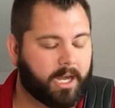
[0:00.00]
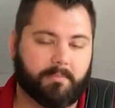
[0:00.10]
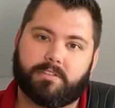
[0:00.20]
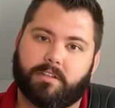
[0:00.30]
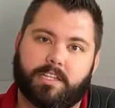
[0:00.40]

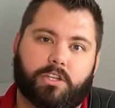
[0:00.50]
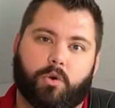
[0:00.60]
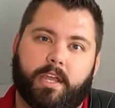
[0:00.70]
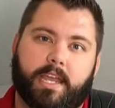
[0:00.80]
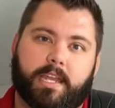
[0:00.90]
So let's
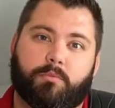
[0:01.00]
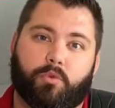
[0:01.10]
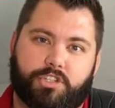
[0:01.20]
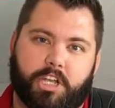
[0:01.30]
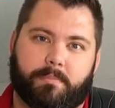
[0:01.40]
go ahead and
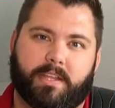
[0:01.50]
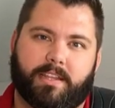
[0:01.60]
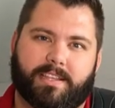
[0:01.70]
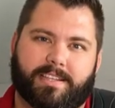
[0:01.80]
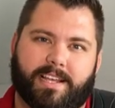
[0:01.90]
we'll jump
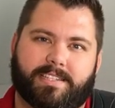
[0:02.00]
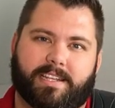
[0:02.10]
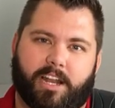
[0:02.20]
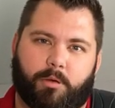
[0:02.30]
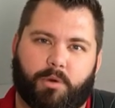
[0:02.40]
into this
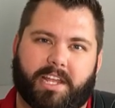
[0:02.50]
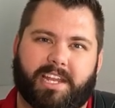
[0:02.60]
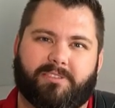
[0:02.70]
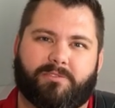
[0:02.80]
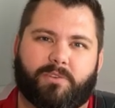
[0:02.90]
lesson and I'll break it
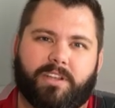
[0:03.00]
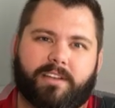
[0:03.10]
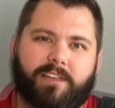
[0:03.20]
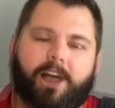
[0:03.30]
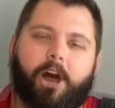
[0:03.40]
down for you.
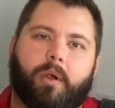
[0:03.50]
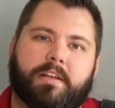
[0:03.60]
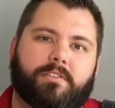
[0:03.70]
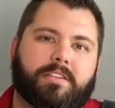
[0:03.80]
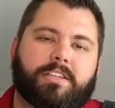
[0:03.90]
All
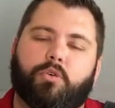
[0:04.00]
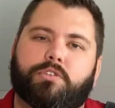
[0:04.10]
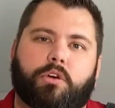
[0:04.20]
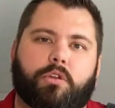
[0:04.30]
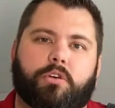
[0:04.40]
right, so this whole
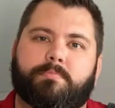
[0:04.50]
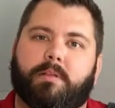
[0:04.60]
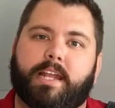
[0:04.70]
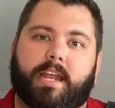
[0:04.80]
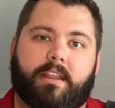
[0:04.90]
solo is
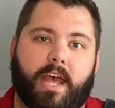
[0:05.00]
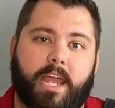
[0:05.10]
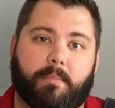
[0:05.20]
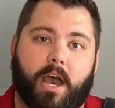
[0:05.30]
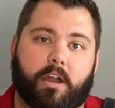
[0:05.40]
played out of the
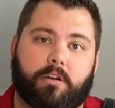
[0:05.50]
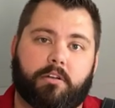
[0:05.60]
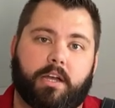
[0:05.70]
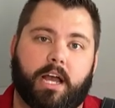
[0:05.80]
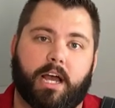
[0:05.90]
A
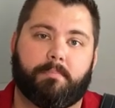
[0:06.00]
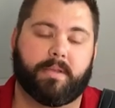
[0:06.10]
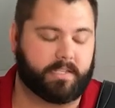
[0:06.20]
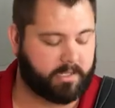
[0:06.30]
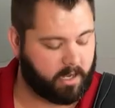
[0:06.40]
minor
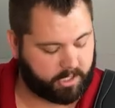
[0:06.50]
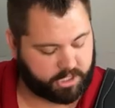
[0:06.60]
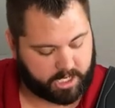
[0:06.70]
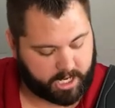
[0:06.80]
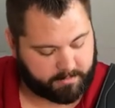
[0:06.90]
pentatonic
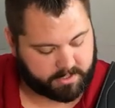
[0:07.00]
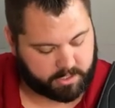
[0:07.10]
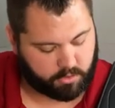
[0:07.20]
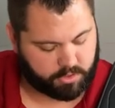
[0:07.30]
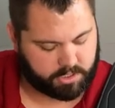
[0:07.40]
shape.
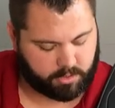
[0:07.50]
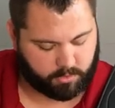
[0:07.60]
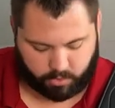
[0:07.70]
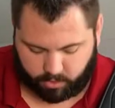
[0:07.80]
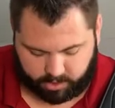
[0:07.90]
So just a
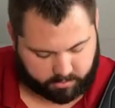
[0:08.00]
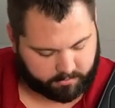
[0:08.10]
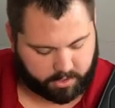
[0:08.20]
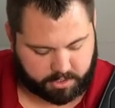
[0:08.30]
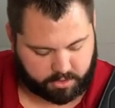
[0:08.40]
real quick
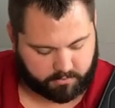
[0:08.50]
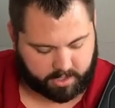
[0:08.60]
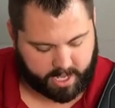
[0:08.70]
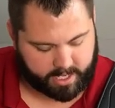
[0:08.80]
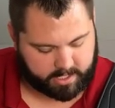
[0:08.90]
refresher over
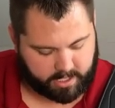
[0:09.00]
that.